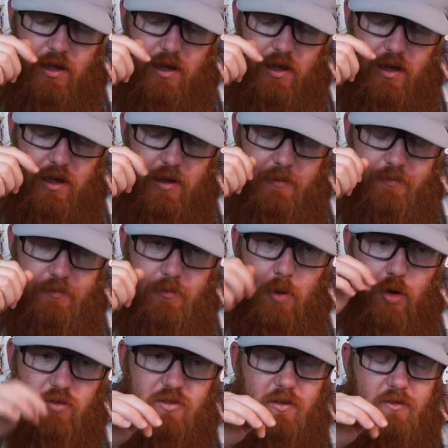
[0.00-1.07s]
um,
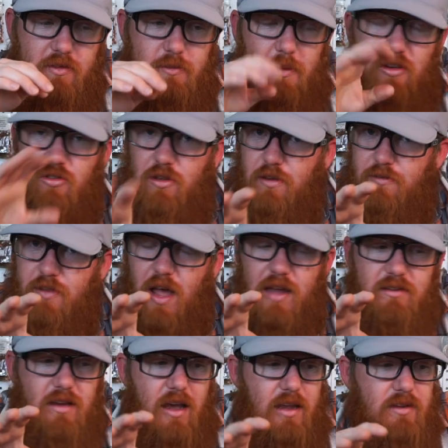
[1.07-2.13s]
most of, especially fly
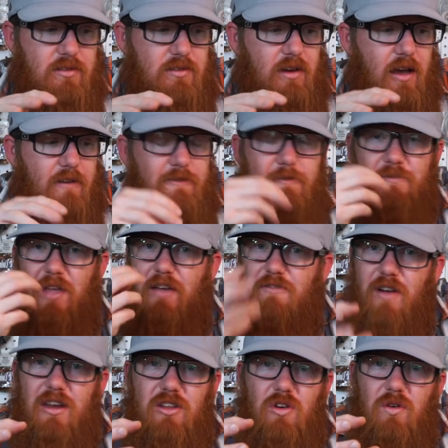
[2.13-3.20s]
tying stuff, I
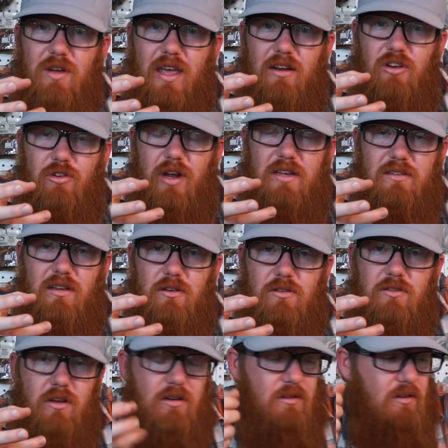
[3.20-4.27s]
find you don't get great
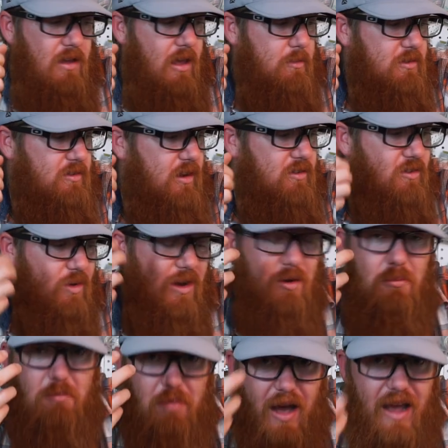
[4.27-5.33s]
deals on Amazon, so I
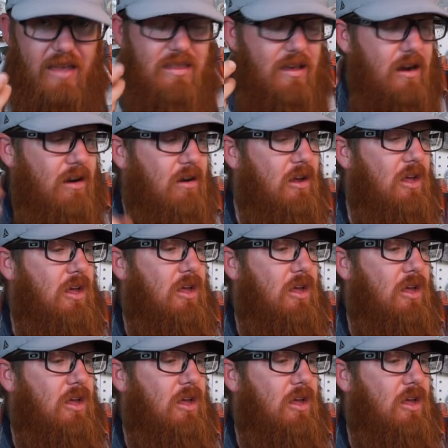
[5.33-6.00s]
don't buy there.